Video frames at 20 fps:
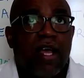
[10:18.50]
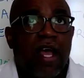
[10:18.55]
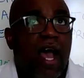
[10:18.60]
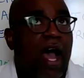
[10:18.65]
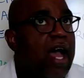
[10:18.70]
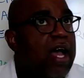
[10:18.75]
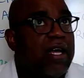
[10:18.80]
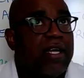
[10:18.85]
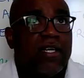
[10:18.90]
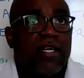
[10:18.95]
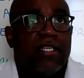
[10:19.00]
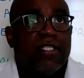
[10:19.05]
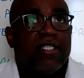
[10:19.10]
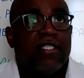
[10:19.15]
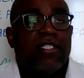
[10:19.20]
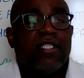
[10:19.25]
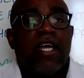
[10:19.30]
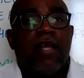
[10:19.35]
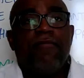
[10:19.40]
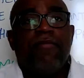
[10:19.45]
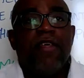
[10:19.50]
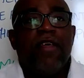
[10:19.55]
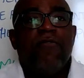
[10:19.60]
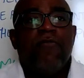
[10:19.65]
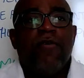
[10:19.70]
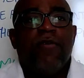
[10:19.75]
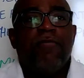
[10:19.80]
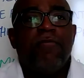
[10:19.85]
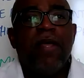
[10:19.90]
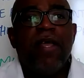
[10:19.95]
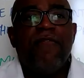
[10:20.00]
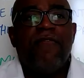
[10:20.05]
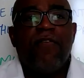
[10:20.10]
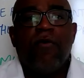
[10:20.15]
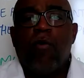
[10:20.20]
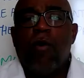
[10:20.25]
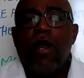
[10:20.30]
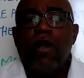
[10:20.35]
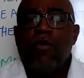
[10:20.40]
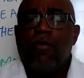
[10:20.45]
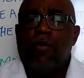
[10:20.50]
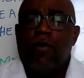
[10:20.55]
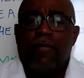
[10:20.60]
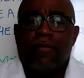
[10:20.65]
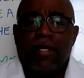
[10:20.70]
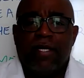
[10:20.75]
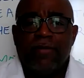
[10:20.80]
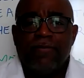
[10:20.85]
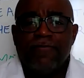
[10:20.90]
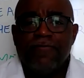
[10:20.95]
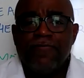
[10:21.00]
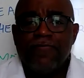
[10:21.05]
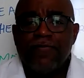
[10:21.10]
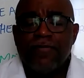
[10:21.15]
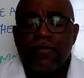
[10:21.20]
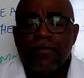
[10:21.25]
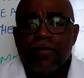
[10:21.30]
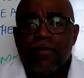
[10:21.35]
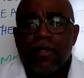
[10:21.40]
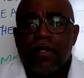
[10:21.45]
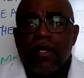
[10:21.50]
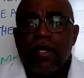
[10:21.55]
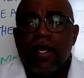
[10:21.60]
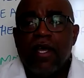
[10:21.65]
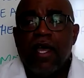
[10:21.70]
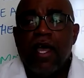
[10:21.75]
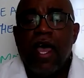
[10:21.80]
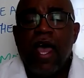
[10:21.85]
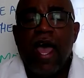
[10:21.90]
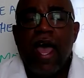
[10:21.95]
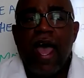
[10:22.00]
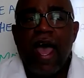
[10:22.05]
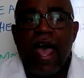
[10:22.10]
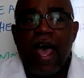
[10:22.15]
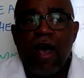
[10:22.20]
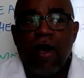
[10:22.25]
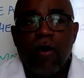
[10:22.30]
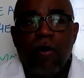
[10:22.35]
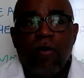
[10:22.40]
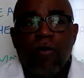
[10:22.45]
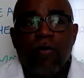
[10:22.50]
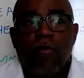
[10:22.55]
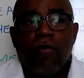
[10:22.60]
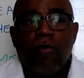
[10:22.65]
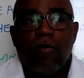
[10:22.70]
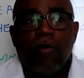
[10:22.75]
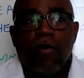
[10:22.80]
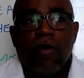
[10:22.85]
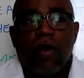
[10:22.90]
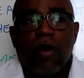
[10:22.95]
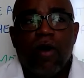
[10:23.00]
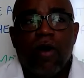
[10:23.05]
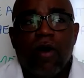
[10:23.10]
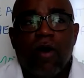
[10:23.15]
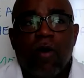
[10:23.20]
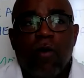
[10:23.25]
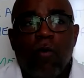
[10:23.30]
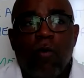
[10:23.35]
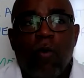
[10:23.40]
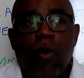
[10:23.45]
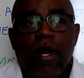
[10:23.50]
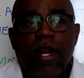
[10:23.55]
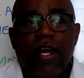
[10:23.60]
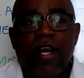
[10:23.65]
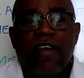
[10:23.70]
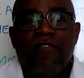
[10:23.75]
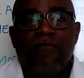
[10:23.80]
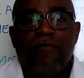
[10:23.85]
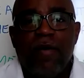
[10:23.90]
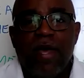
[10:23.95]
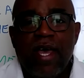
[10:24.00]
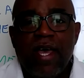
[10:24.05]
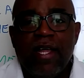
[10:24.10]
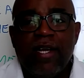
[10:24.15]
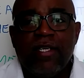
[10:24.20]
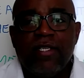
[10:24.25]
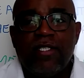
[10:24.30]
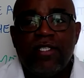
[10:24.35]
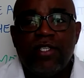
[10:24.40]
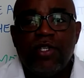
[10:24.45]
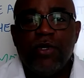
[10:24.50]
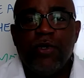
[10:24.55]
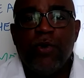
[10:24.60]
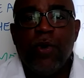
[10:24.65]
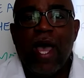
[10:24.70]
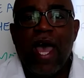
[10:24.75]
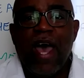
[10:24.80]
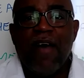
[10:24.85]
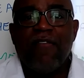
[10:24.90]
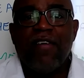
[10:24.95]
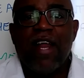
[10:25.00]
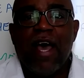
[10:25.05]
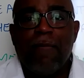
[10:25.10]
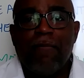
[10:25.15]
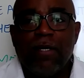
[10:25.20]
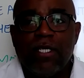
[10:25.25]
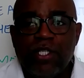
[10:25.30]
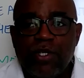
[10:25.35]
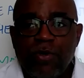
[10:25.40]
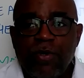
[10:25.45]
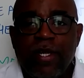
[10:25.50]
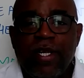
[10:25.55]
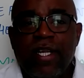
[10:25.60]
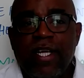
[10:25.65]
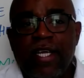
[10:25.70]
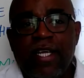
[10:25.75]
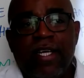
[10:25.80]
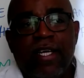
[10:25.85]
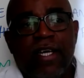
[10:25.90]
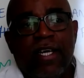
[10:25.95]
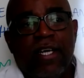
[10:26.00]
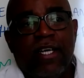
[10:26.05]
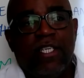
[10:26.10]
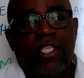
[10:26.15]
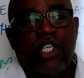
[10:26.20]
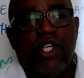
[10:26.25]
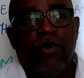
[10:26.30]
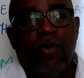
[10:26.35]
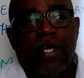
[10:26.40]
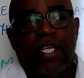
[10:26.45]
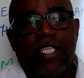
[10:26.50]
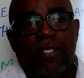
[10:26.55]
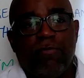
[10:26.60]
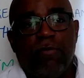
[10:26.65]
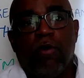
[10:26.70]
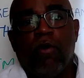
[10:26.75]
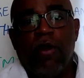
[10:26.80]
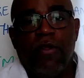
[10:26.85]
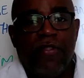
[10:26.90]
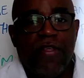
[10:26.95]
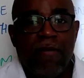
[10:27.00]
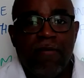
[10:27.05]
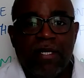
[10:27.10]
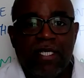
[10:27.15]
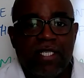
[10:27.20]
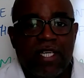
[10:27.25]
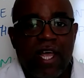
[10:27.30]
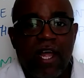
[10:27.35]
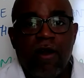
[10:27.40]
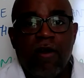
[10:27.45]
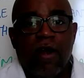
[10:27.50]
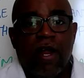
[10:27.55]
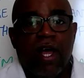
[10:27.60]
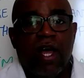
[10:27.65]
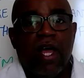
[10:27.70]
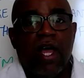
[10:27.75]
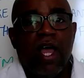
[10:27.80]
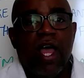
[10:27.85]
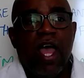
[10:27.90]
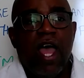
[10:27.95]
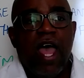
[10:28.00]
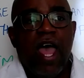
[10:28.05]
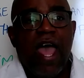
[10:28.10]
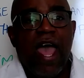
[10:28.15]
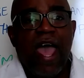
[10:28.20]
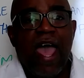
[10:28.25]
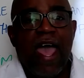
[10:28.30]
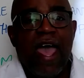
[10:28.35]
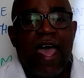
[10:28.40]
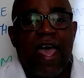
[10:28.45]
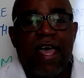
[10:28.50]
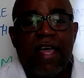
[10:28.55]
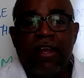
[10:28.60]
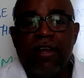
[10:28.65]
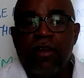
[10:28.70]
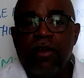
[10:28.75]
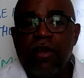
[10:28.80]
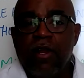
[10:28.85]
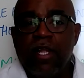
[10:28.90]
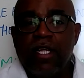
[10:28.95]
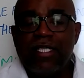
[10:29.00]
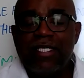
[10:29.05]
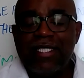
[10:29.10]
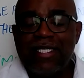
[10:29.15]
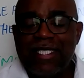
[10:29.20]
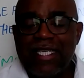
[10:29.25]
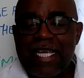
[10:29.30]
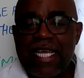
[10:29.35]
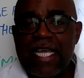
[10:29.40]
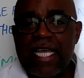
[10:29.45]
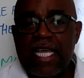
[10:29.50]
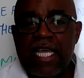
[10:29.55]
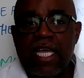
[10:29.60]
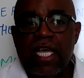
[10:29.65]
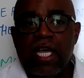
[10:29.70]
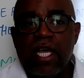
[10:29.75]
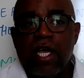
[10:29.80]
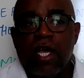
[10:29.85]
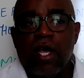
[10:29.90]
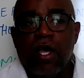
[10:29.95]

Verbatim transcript: I, it's the same thing with me for Wonder Woman. How would it have been to have an opportunity to explore Themyscira and see